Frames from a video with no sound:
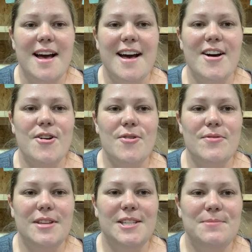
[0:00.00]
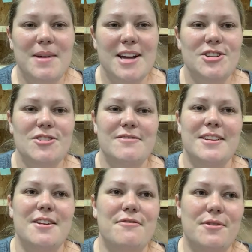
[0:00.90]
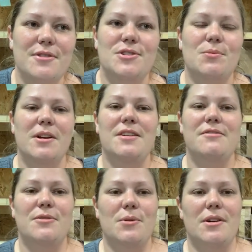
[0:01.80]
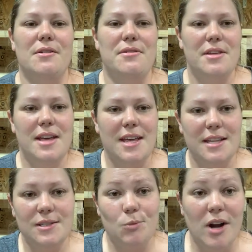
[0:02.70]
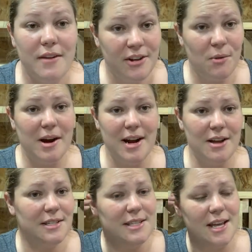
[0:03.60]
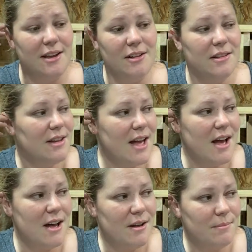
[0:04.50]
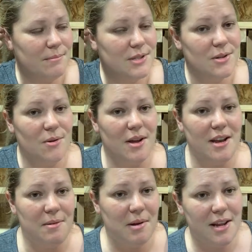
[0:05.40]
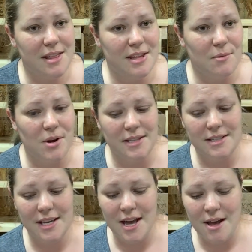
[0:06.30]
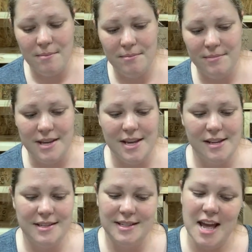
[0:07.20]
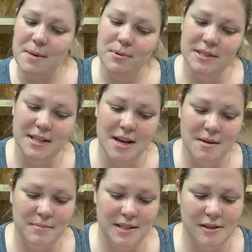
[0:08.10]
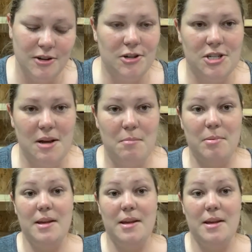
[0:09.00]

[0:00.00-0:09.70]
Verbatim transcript: Oh, the special event for the 24th is we're having a warehouse sale. So anybody that wants to come is able to come to Glitter Chimp